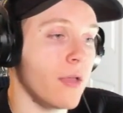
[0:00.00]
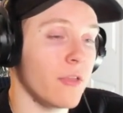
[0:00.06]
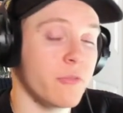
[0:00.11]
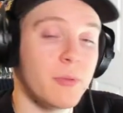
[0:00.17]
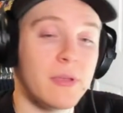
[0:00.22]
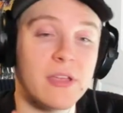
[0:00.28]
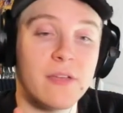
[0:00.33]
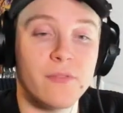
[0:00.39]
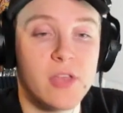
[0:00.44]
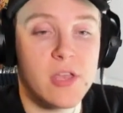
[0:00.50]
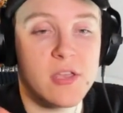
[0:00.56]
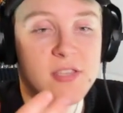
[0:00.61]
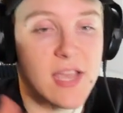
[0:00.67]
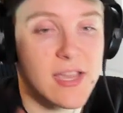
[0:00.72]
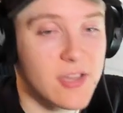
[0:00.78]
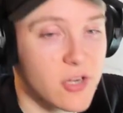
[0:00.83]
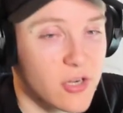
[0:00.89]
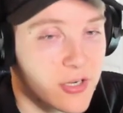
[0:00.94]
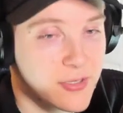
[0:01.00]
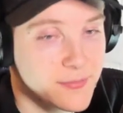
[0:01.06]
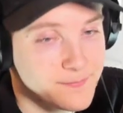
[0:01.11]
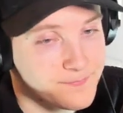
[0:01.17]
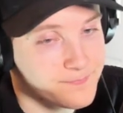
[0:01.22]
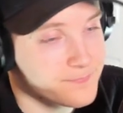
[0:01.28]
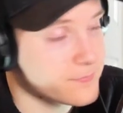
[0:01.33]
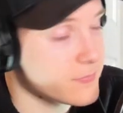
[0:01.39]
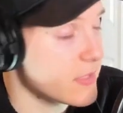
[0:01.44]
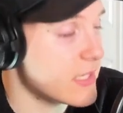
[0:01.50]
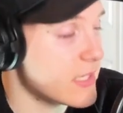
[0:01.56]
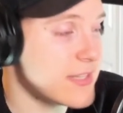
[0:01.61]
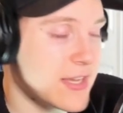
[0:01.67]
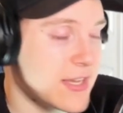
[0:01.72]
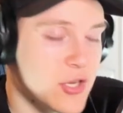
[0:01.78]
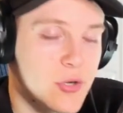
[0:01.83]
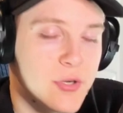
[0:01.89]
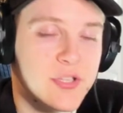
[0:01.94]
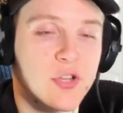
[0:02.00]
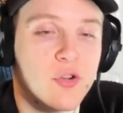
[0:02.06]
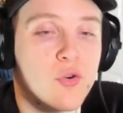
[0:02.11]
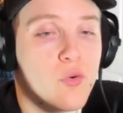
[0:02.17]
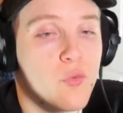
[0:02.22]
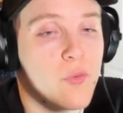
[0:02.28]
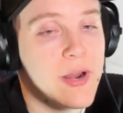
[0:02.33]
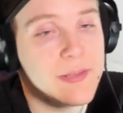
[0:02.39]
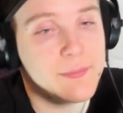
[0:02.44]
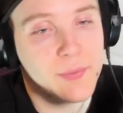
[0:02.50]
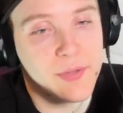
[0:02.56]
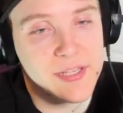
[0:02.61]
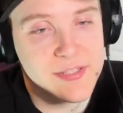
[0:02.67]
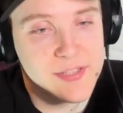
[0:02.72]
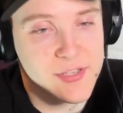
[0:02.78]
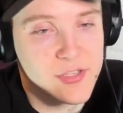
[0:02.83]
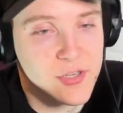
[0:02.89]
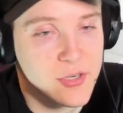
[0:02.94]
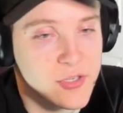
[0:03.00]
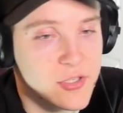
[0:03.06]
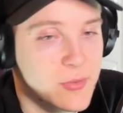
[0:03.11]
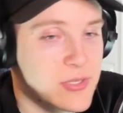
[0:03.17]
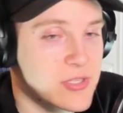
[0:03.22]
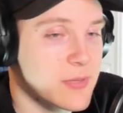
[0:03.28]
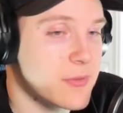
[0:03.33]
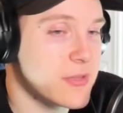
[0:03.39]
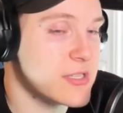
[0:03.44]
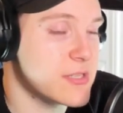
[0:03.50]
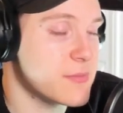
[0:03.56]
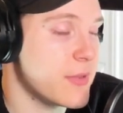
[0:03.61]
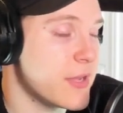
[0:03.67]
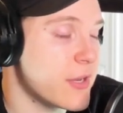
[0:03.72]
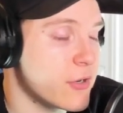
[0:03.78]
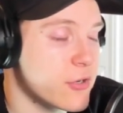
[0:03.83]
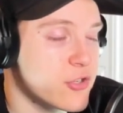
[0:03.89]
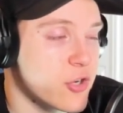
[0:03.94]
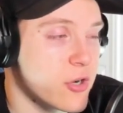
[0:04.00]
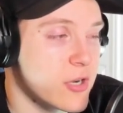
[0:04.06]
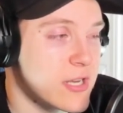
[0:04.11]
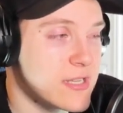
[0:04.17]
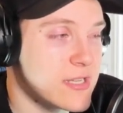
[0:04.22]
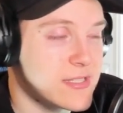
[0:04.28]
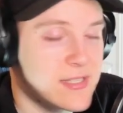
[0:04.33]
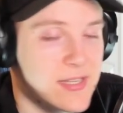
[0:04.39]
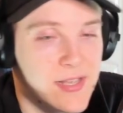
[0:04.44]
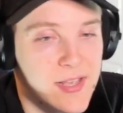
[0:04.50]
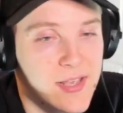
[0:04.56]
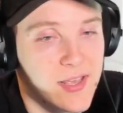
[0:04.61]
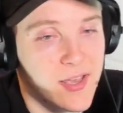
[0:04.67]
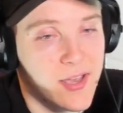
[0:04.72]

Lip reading: speaking of the Executor is a great place to start doing some of these bigger journeys.